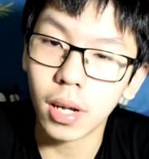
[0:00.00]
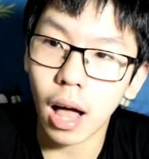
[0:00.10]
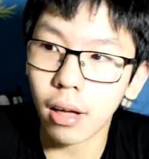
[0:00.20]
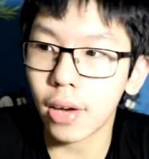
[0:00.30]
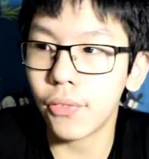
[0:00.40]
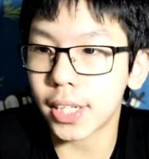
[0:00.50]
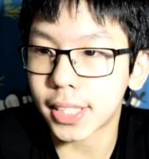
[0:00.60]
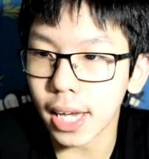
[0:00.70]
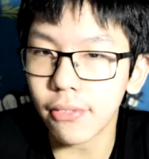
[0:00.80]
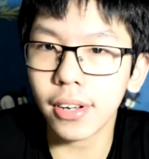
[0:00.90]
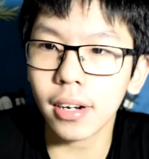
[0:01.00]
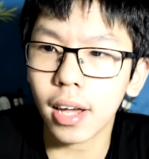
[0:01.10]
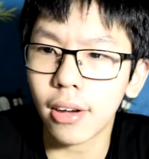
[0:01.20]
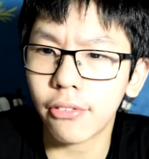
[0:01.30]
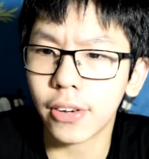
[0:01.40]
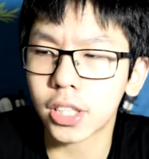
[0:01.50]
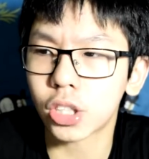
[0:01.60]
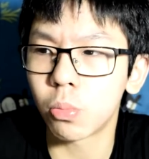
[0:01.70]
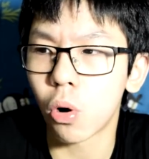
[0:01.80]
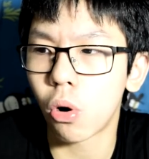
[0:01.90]
I'll give it a 7 if it's
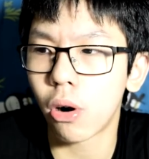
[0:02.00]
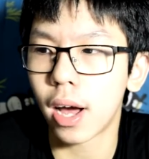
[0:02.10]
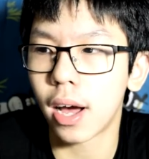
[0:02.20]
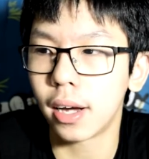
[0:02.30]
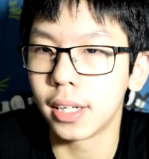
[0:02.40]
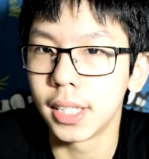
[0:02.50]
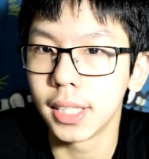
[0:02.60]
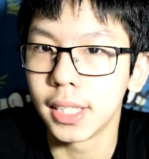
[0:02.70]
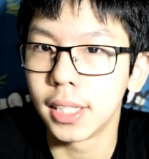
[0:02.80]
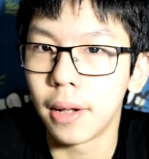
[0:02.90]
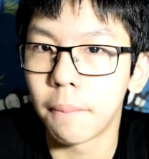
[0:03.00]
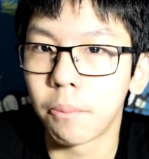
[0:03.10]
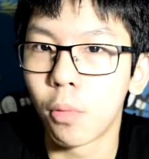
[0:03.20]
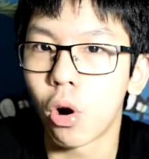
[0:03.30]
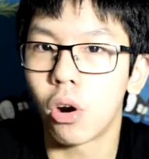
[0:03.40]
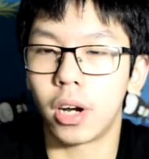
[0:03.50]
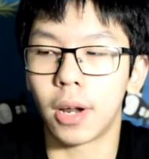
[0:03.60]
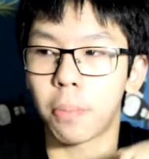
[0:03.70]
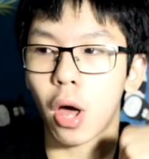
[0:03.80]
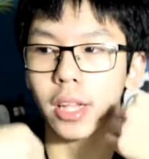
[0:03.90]
more the
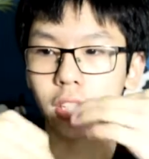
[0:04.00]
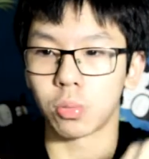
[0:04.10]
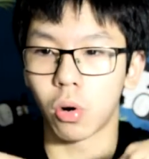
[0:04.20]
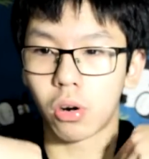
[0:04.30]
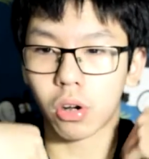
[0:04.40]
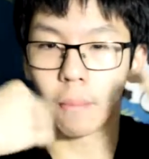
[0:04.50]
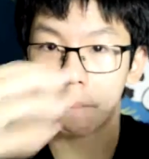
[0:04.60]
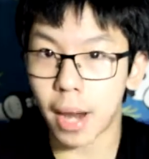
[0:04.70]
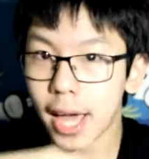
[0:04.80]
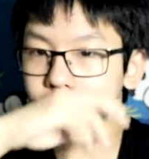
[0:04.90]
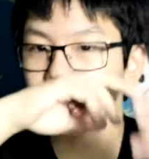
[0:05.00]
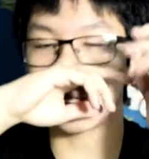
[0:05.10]
plot is more complex.